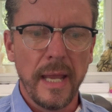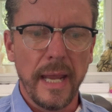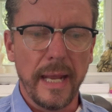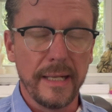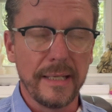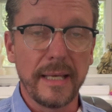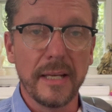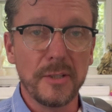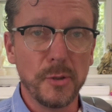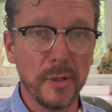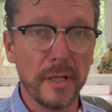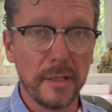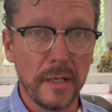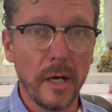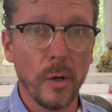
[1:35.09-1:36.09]
And in case you
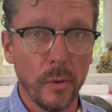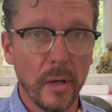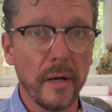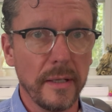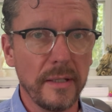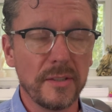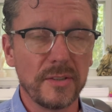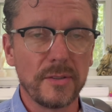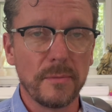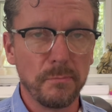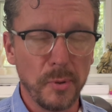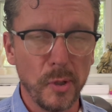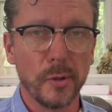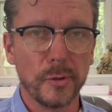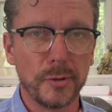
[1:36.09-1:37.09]
didn't know, honey's
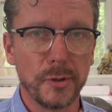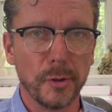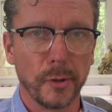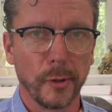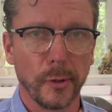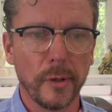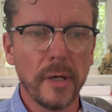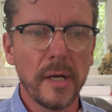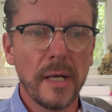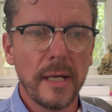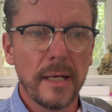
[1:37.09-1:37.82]
pure sugar.